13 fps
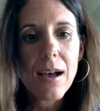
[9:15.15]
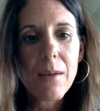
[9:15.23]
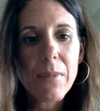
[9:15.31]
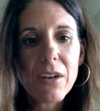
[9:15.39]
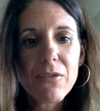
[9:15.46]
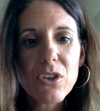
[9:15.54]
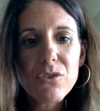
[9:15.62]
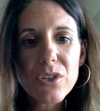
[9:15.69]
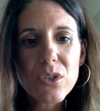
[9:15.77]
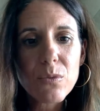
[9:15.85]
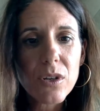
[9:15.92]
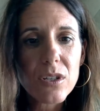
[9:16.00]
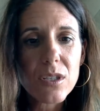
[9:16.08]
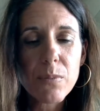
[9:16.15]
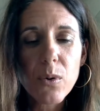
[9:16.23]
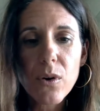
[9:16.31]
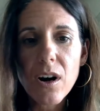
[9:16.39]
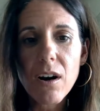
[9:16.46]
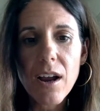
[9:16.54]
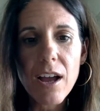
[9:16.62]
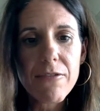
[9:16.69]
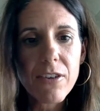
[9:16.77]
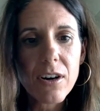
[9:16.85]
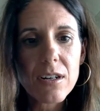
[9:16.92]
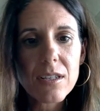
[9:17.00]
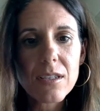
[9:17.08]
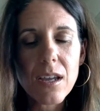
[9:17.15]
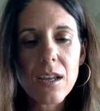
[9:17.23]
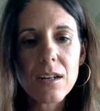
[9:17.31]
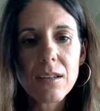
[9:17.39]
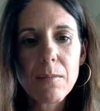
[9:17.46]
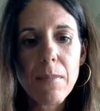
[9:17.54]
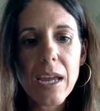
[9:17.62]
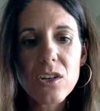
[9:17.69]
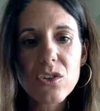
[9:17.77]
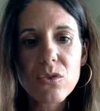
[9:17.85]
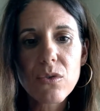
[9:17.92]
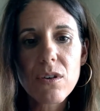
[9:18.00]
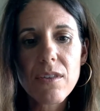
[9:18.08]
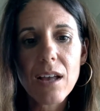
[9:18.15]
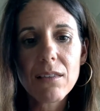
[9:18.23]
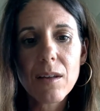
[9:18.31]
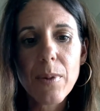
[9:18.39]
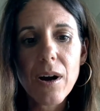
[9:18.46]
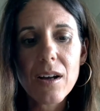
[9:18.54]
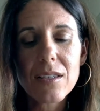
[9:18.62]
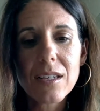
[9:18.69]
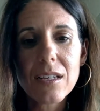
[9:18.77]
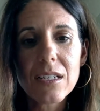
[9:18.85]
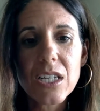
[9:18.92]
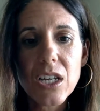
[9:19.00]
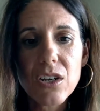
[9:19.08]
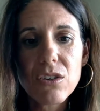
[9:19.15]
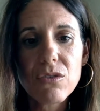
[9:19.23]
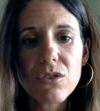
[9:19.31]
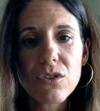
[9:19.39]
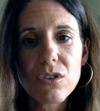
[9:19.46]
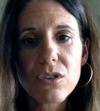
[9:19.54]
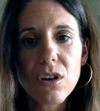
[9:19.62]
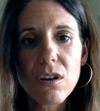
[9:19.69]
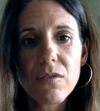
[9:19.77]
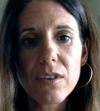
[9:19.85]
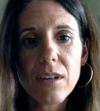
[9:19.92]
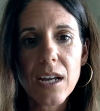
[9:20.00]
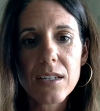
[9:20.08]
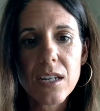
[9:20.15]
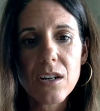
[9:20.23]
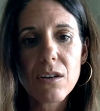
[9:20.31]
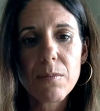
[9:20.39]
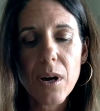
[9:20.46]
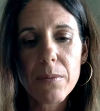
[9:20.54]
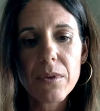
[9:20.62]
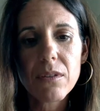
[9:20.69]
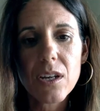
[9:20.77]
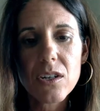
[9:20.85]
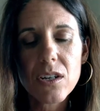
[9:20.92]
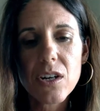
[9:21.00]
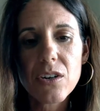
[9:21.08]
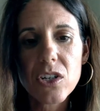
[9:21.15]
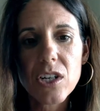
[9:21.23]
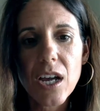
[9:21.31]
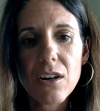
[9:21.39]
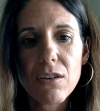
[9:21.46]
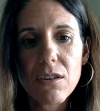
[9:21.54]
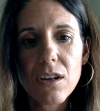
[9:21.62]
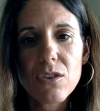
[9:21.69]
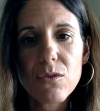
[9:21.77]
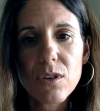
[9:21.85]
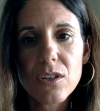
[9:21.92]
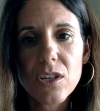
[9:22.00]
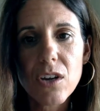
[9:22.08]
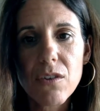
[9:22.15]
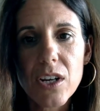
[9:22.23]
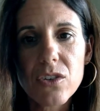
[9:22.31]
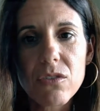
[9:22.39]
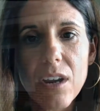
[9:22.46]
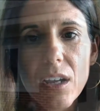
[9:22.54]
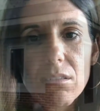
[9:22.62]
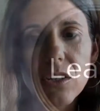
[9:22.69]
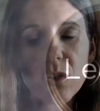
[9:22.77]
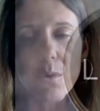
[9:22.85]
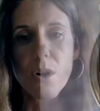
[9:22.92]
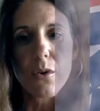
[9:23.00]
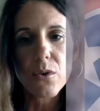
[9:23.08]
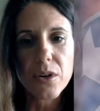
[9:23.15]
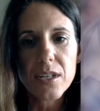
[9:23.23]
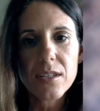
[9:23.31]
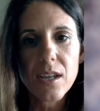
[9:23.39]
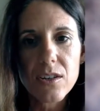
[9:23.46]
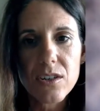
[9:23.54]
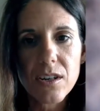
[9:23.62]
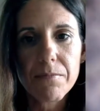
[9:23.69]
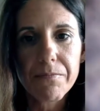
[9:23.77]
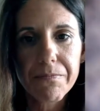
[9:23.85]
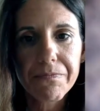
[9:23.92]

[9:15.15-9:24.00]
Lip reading: And if you just want to support our efforts and make sure that La Paz continues to serve the Latino population here in Chattanooga, you can donate directly to our organization.